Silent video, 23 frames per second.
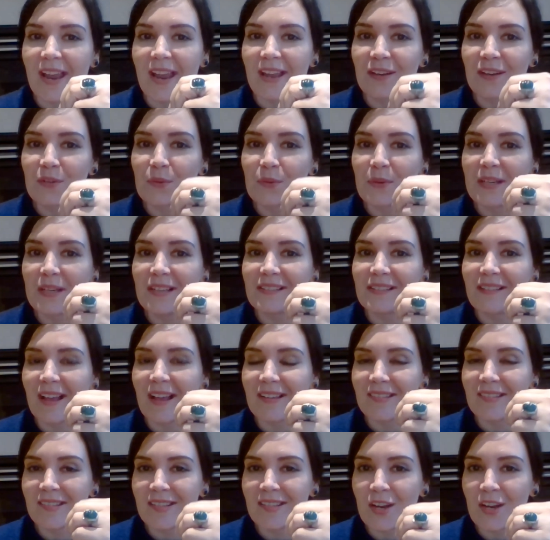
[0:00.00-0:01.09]
and green
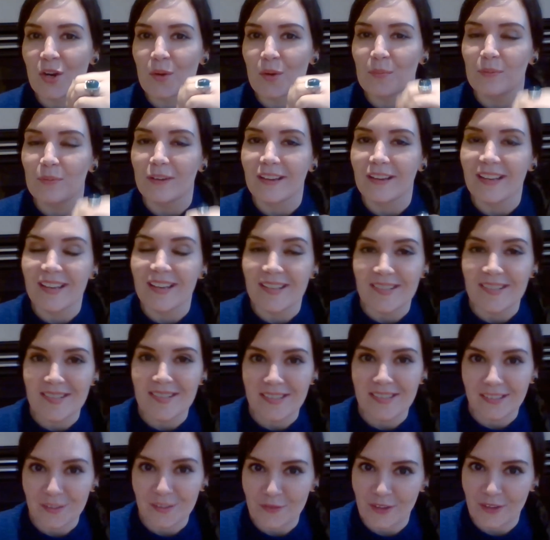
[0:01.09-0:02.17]
glass scarab ring is
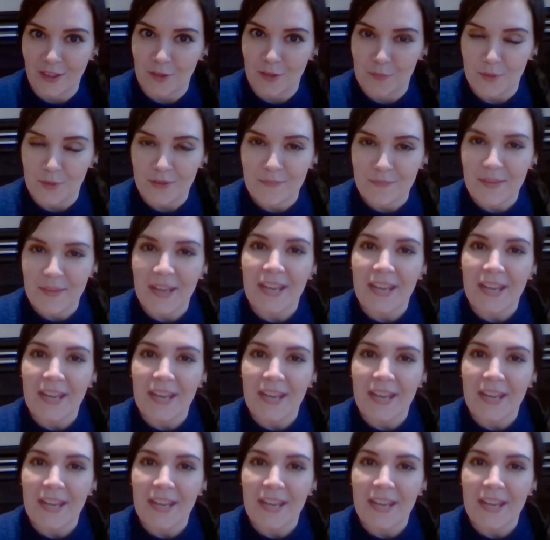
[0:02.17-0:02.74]
still available.